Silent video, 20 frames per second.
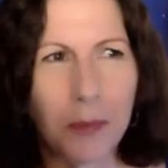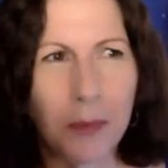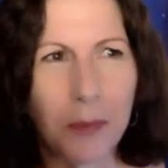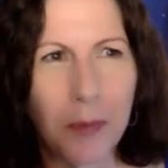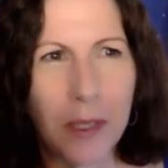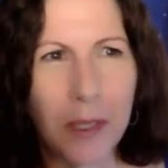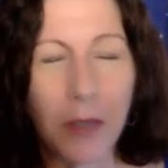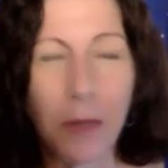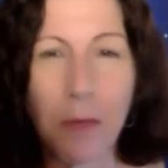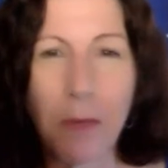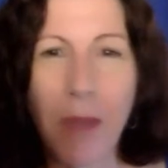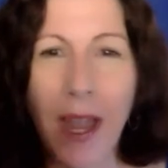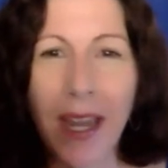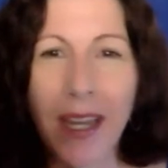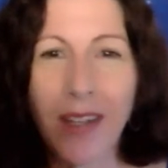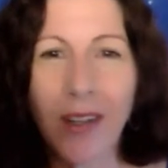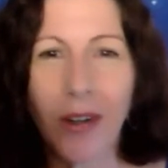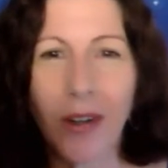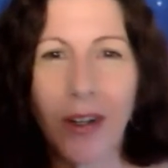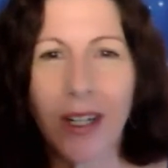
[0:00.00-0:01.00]
But you
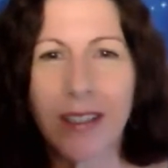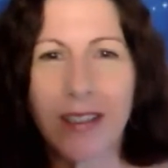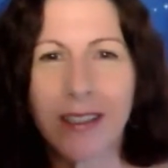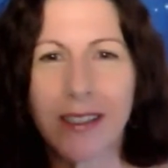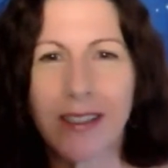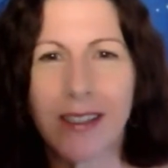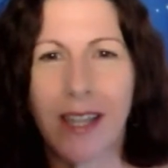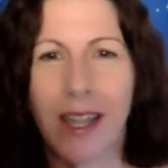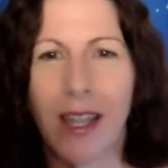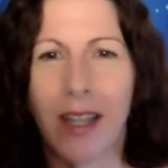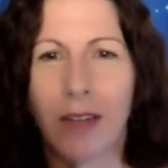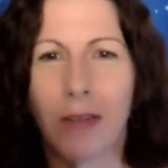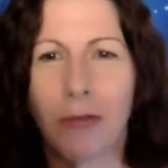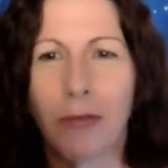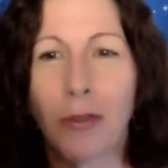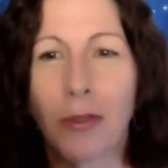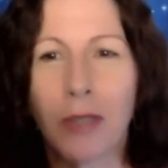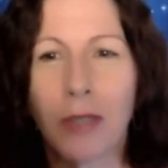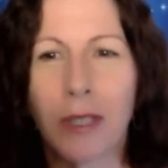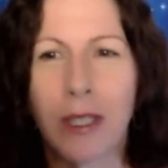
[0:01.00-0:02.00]
may not understand
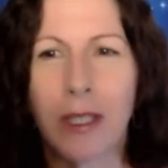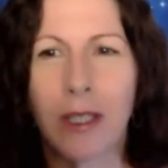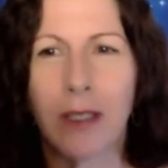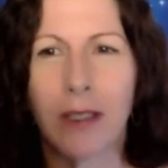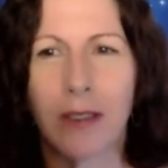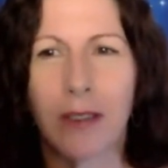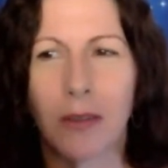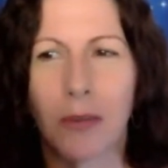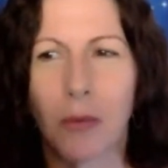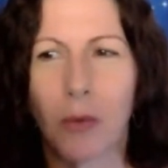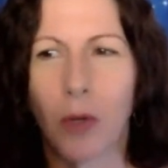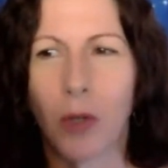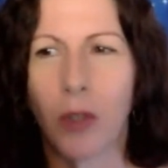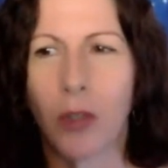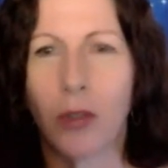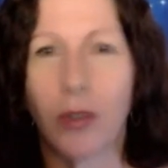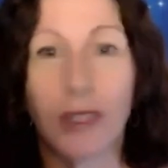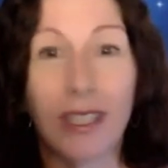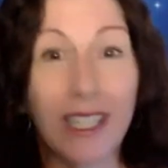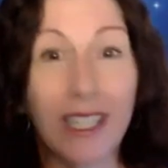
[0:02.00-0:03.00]
fully what
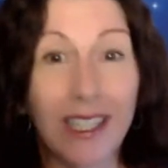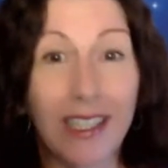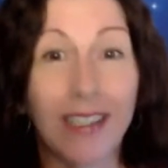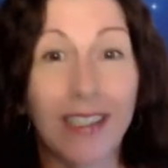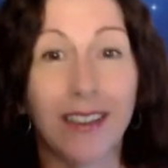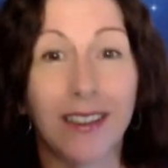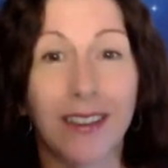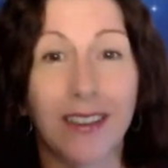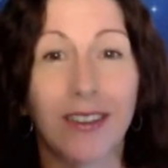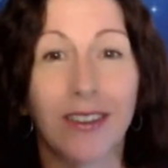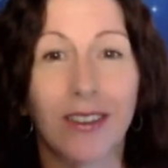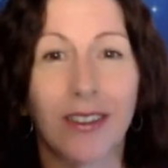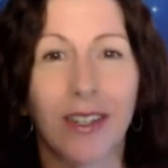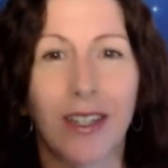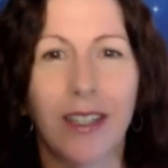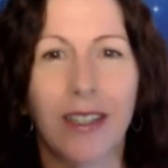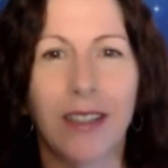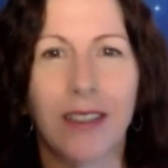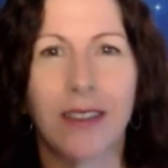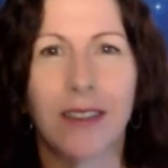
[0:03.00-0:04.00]
you need,
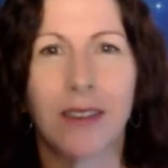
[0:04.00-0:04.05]
right?